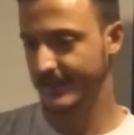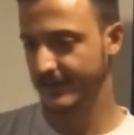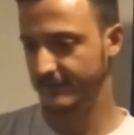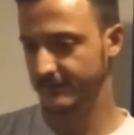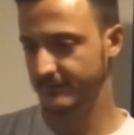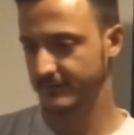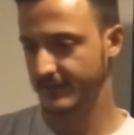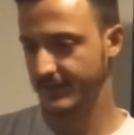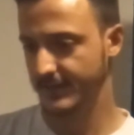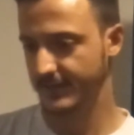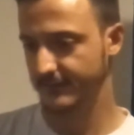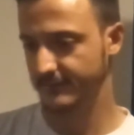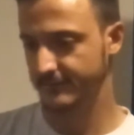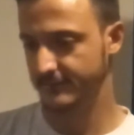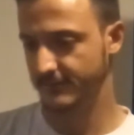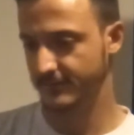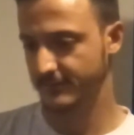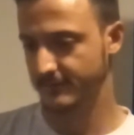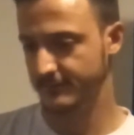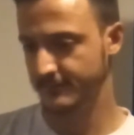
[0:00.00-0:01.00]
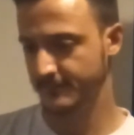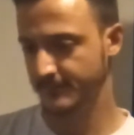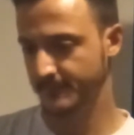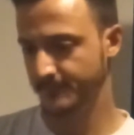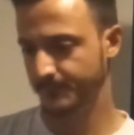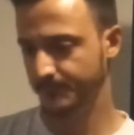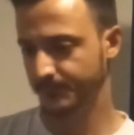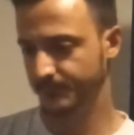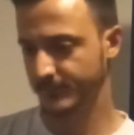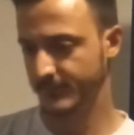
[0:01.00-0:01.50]
as it has done
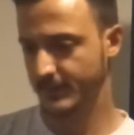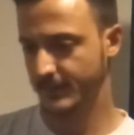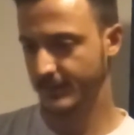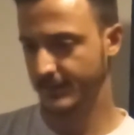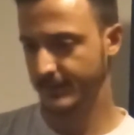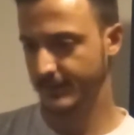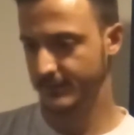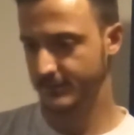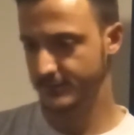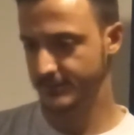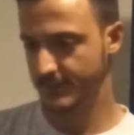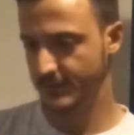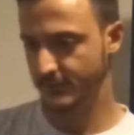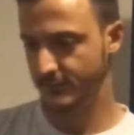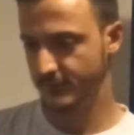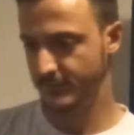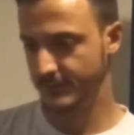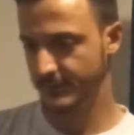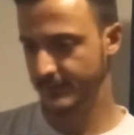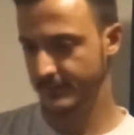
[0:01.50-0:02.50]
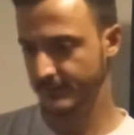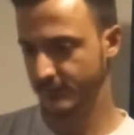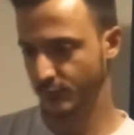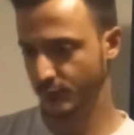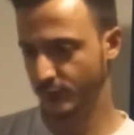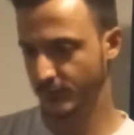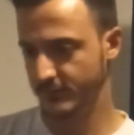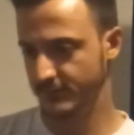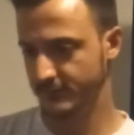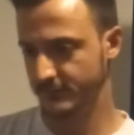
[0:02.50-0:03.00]
in January
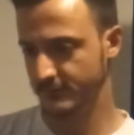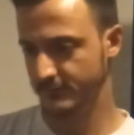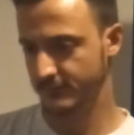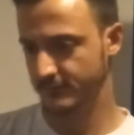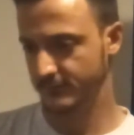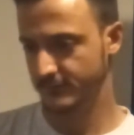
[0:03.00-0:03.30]
one